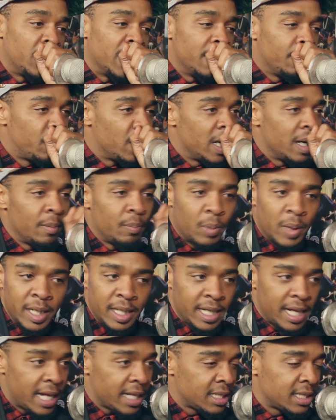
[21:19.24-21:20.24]
but
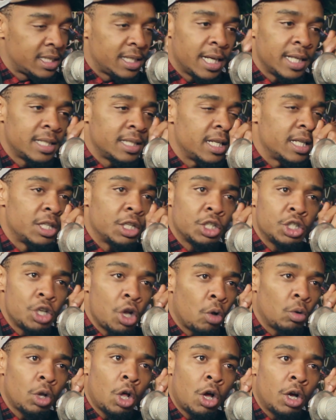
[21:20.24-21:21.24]
that's just, there's
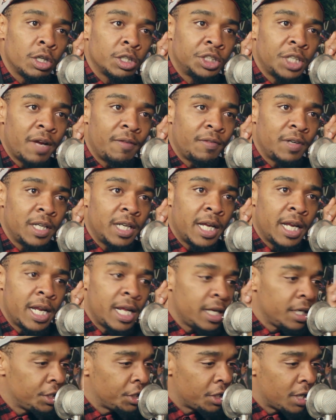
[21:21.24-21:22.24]
no longevity in
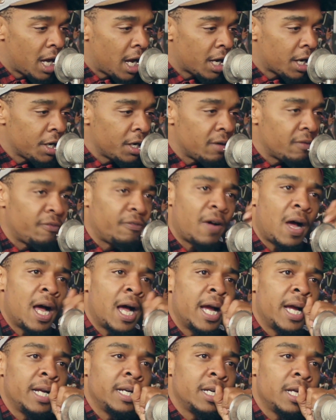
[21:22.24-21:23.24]
it. You're not going to
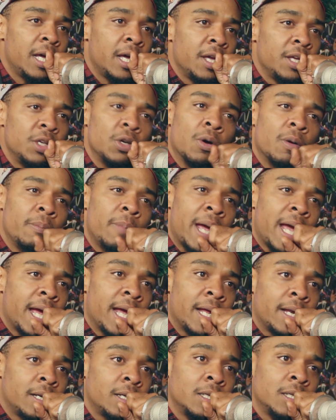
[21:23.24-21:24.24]
find your
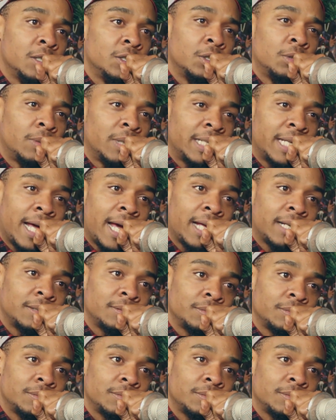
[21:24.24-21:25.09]
man doing that.